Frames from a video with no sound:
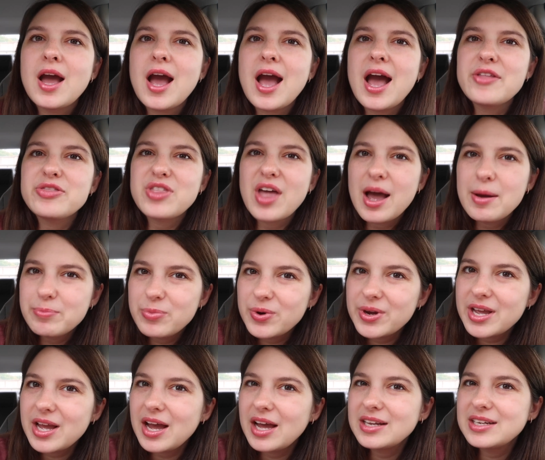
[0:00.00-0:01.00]
at that
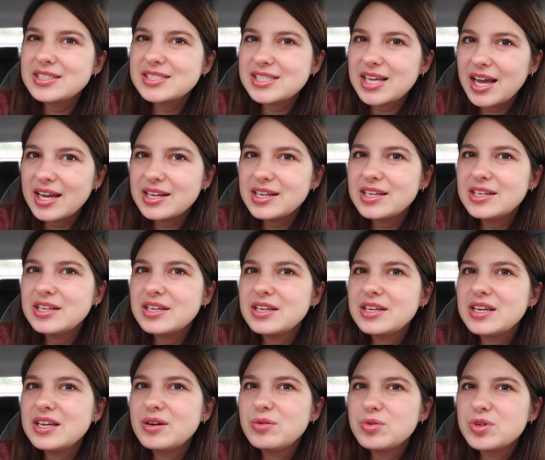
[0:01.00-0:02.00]
point I decided
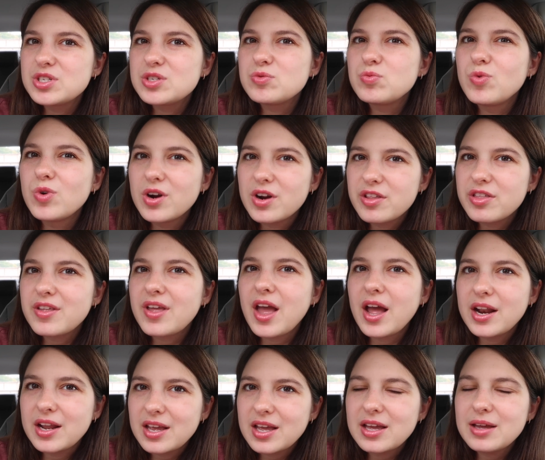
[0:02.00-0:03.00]
it was worth
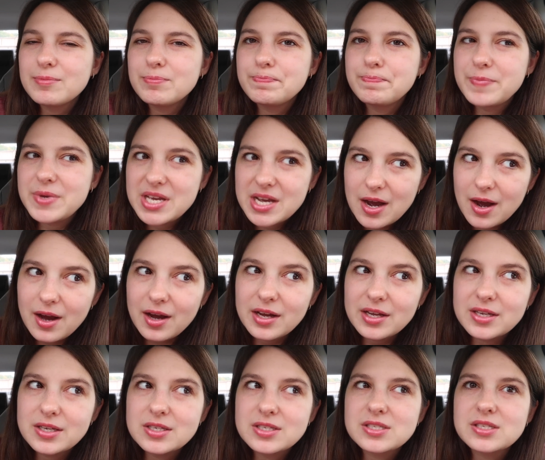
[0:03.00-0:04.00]
getting it
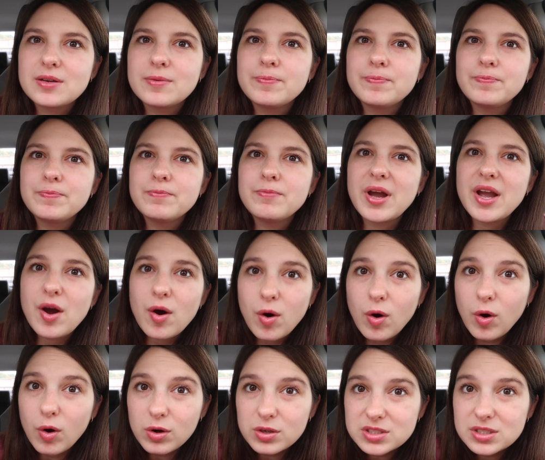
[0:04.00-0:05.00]
because my
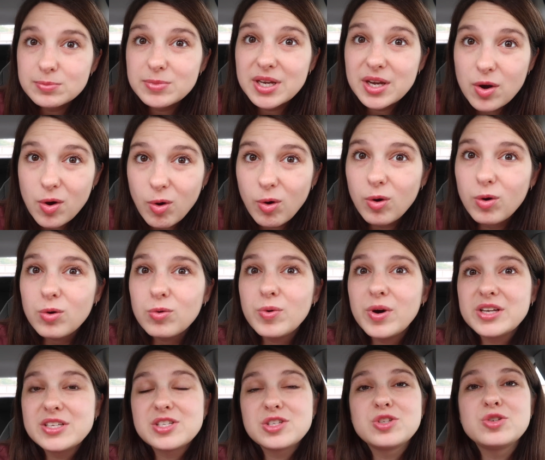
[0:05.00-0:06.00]
ultimate goal
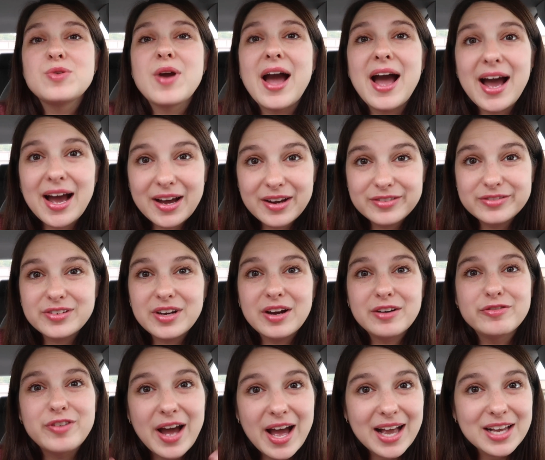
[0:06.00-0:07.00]
was to have
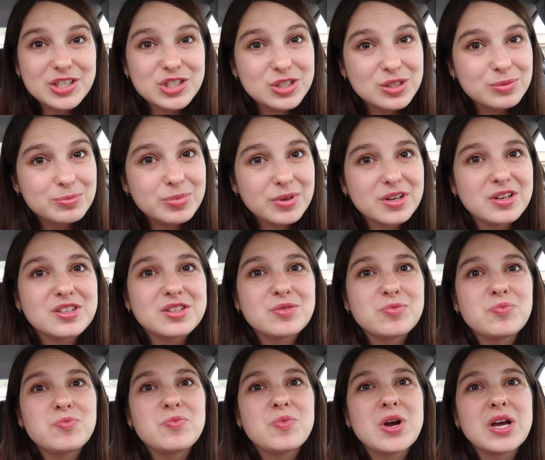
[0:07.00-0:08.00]
a vaginal birth
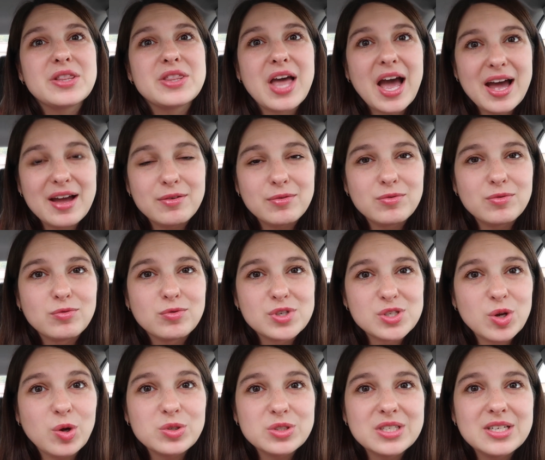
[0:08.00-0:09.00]
that
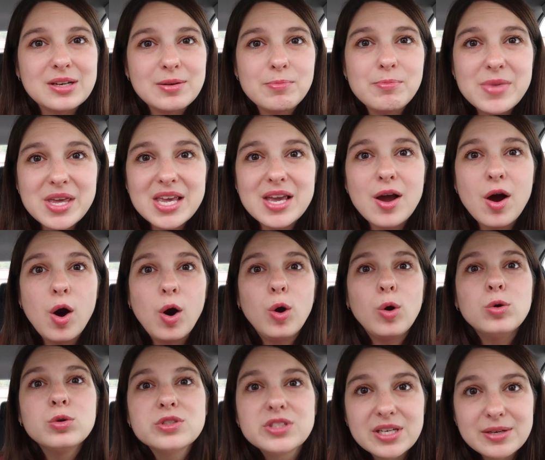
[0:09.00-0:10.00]
resulted in me
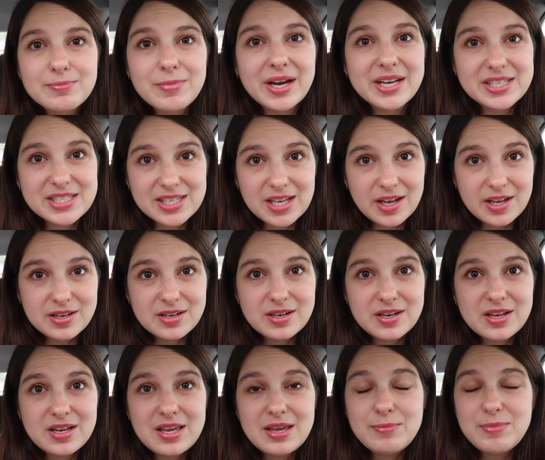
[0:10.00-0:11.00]
holding my son
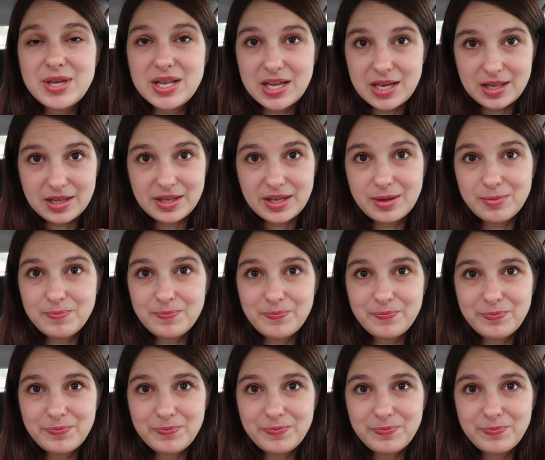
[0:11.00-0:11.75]
immediately.